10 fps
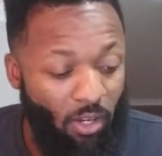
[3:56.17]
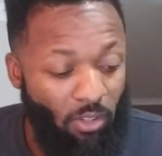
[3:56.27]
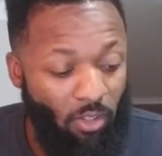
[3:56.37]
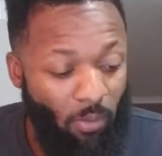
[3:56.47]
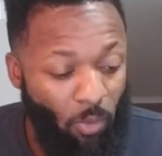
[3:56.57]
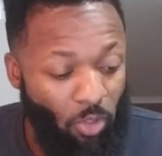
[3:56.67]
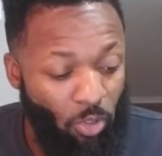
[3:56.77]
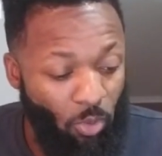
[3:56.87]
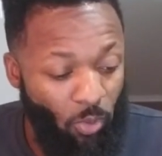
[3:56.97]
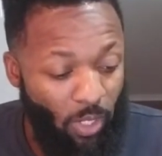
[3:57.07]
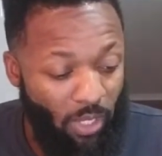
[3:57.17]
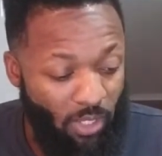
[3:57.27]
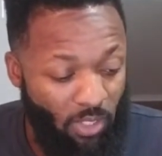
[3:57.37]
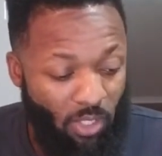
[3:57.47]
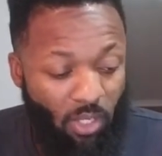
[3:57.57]
Number two
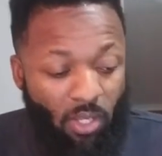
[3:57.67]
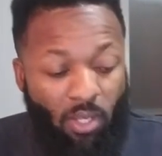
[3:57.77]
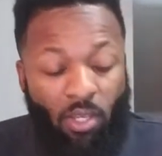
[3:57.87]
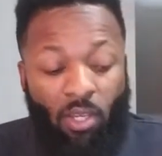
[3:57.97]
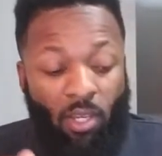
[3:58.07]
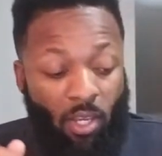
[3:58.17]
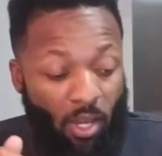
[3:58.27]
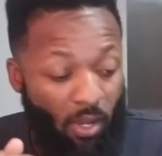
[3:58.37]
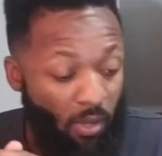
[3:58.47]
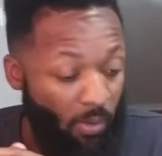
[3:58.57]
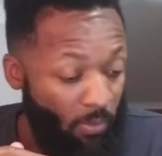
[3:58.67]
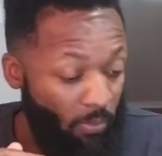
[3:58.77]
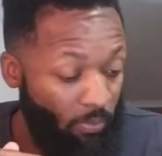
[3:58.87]
is doing